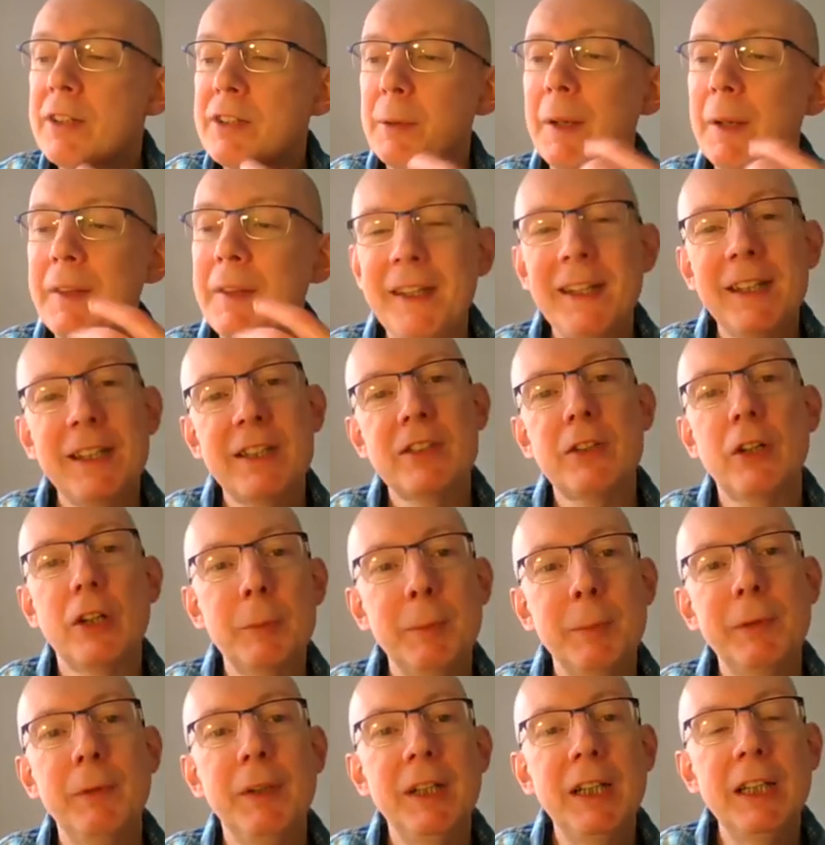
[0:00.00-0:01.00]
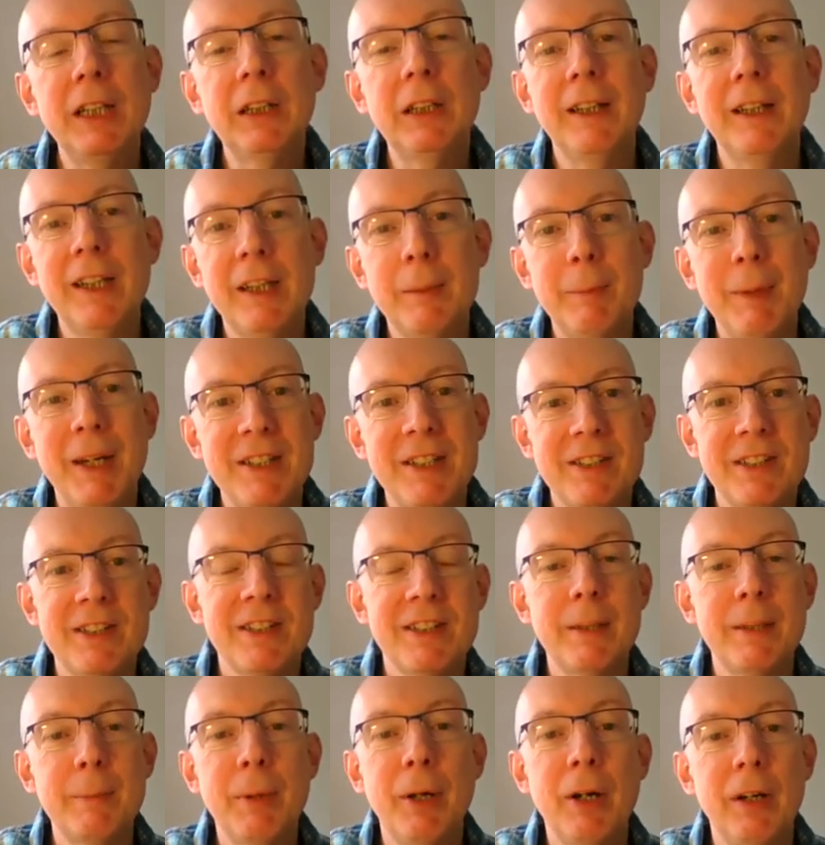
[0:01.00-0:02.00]
So I think it's got to be really clear the
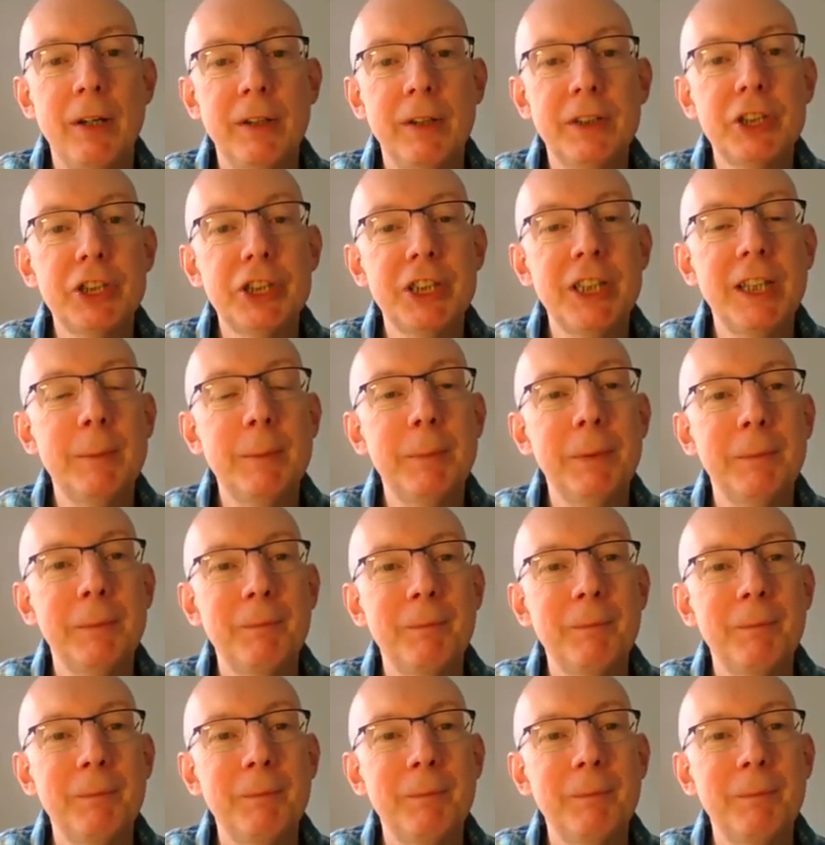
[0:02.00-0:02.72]
basis of the partnership,